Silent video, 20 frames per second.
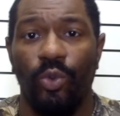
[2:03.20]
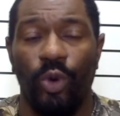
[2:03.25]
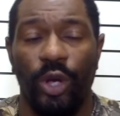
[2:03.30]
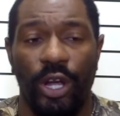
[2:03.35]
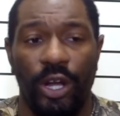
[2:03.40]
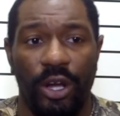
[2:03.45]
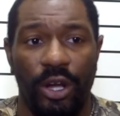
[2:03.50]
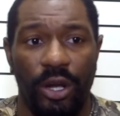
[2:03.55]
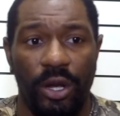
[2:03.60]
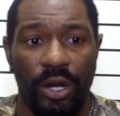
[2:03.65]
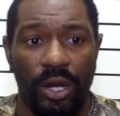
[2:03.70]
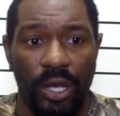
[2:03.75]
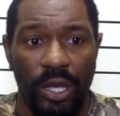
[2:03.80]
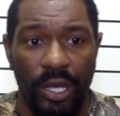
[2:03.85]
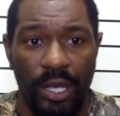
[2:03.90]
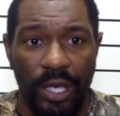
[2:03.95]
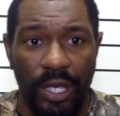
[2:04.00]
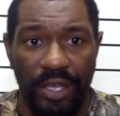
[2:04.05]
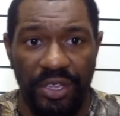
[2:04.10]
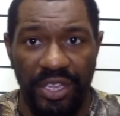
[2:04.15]
where
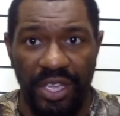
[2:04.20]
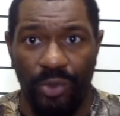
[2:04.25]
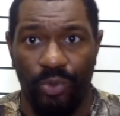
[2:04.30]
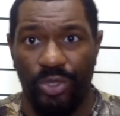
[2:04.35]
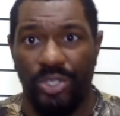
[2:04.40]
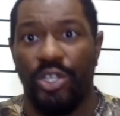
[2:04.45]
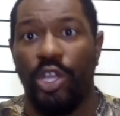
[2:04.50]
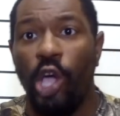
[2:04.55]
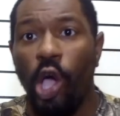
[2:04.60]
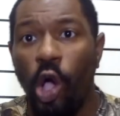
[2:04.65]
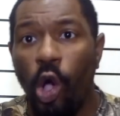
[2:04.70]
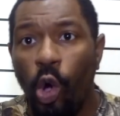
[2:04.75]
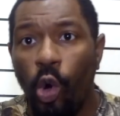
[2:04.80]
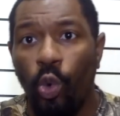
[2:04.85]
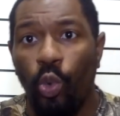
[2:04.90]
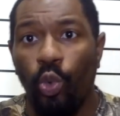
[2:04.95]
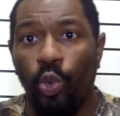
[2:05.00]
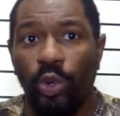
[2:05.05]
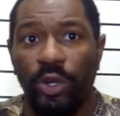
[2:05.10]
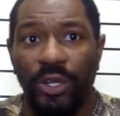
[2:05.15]
it was
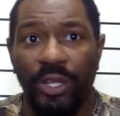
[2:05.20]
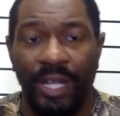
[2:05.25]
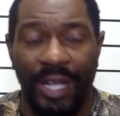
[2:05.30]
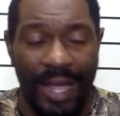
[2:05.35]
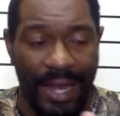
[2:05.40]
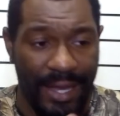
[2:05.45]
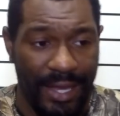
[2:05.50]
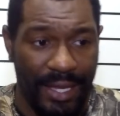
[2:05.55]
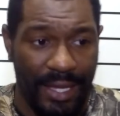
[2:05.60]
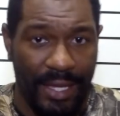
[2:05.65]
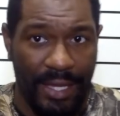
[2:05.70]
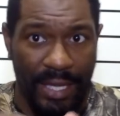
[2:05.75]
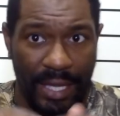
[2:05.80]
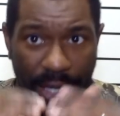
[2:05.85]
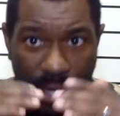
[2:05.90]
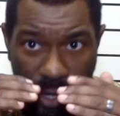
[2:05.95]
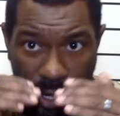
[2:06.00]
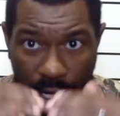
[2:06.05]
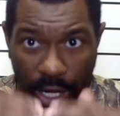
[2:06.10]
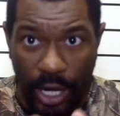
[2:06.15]
cold, like
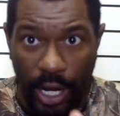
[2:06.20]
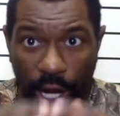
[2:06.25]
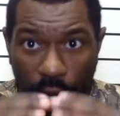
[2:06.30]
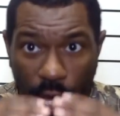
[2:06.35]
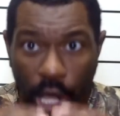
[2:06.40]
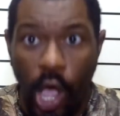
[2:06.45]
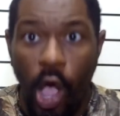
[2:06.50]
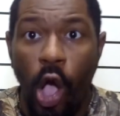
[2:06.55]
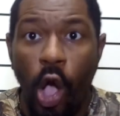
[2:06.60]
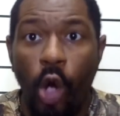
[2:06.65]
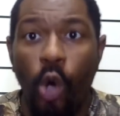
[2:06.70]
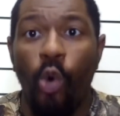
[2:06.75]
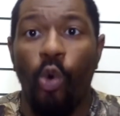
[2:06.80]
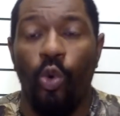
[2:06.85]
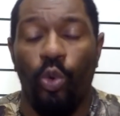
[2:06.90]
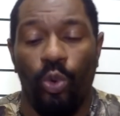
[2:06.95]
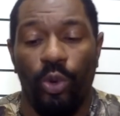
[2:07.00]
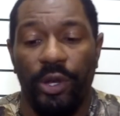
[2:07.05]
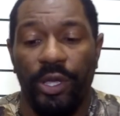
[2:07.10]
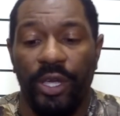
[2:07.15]

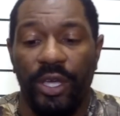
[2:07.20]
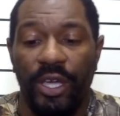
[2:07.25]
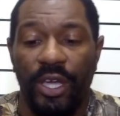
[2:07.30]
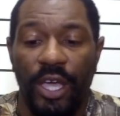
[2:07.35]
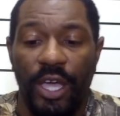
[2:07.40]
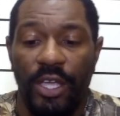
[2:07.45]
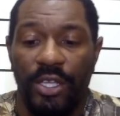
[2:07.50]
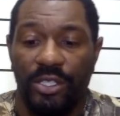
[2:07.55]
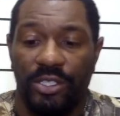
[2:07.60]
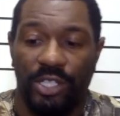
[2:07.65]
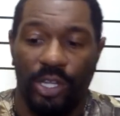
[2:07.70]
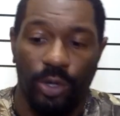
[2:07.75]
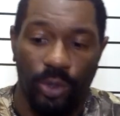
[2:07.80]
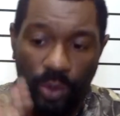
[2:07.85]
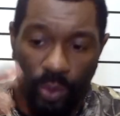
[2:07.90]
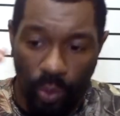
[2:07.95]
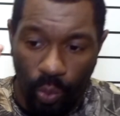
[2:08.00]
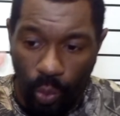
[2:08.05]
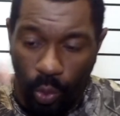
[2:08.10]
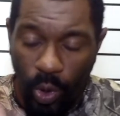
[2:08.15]
cold.
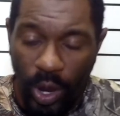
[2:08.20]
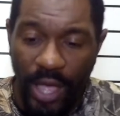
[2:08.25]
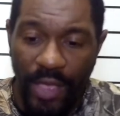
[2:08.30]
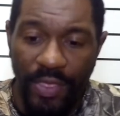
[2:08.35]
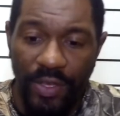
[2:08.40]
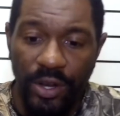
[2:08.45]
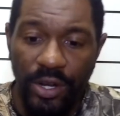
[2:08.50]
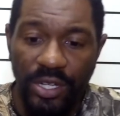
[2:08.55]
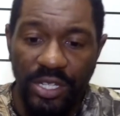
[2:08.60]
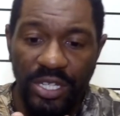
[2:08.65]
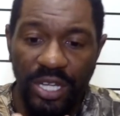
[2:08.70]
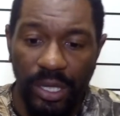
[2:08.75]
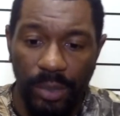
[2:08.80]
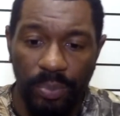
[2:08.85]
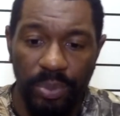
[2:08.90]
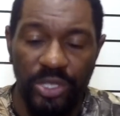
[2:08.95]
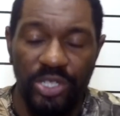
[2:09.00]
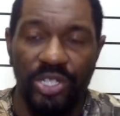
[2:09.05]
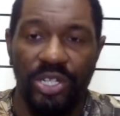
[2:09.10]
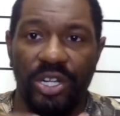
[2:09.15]
So weather
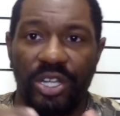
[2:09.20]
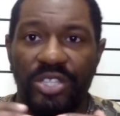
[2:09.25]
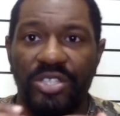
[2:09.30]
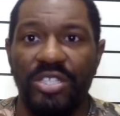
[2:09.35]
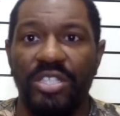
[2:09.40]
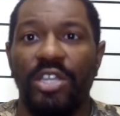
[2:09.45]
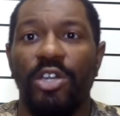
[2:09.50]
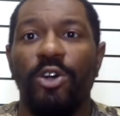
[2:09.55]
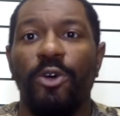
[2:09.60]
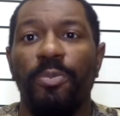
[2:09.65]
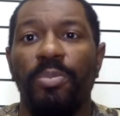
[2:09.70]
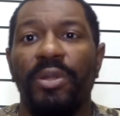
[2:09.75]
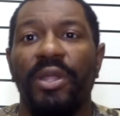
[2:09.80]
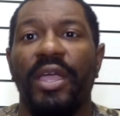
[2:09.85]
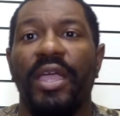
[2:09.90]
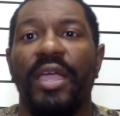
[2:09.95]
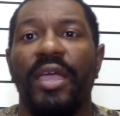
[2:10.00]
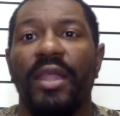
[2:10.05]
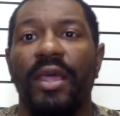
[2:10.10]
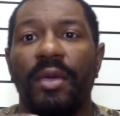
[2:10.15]
temperature is still
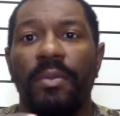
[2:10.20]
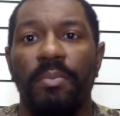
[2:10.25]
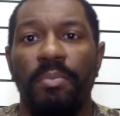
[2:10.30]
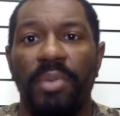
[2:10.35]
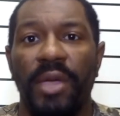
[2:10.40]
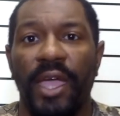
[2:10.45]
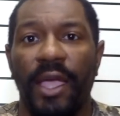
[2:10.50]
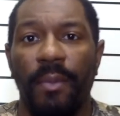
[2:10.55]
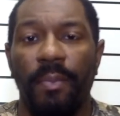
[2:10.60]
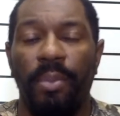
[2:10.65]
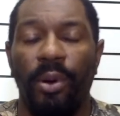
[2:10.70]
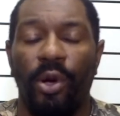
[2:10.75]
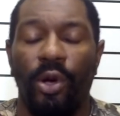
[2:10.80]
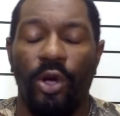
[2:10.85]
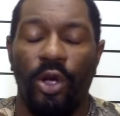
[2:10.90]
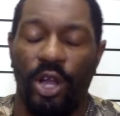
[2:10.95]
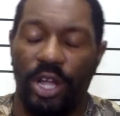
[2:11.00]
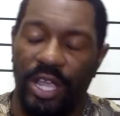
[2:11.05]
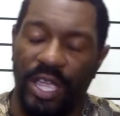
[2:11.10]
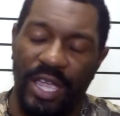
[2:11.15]
playing a big
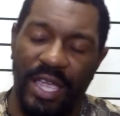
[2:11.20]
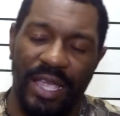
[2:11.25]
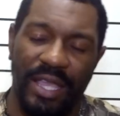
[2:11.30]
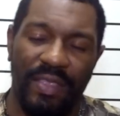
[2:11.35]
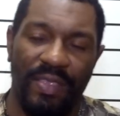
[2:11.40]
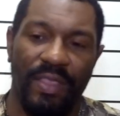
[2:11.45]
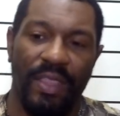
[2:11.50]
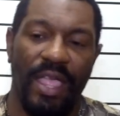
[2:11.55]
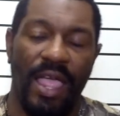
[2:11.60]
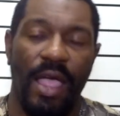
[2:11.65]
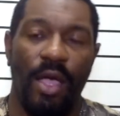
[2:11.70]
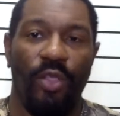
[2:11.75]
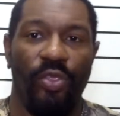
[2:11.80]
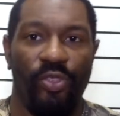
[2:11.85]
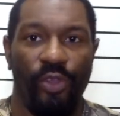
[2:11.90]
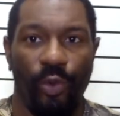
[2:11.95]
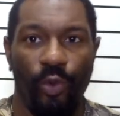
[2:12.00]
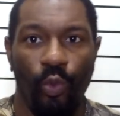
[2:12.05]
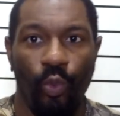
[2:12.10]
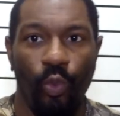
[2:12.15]
part in
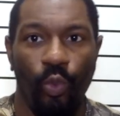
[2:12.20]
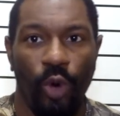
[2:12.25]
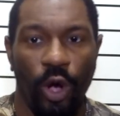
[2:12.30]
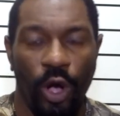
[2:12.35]
the